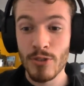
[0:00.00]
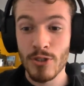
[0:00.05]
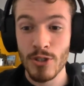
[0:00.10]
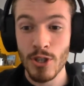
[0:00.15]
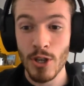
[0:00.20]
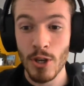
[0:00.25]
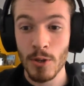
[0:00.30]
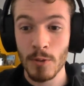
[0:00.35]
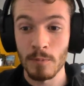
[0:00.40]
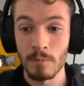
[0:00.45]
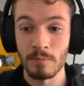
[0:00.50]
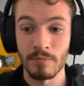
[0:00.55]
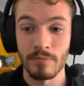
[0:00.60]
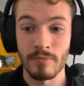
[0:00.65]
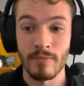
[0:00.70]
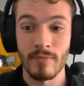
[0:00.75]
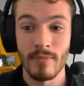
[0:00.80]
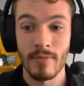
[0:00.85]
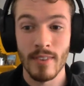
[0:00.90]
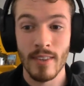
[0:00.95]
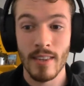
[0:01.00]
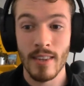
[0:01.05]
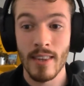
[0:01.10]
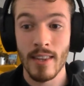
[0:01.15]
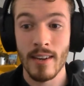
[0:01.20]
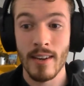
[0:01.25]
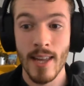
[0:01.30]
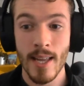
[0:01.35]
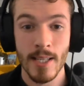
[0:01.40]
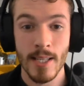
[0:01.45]
So the
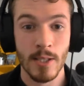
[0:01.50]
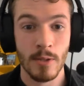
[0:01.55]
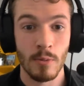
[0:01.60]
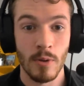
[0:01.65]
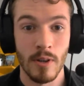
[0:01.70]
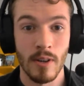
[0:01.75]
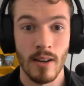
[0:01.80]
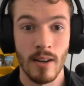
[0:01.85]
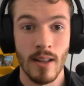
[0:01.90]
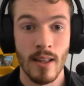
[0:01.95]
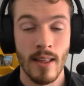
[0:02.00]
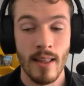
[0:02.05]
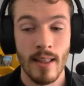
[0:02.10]
next one.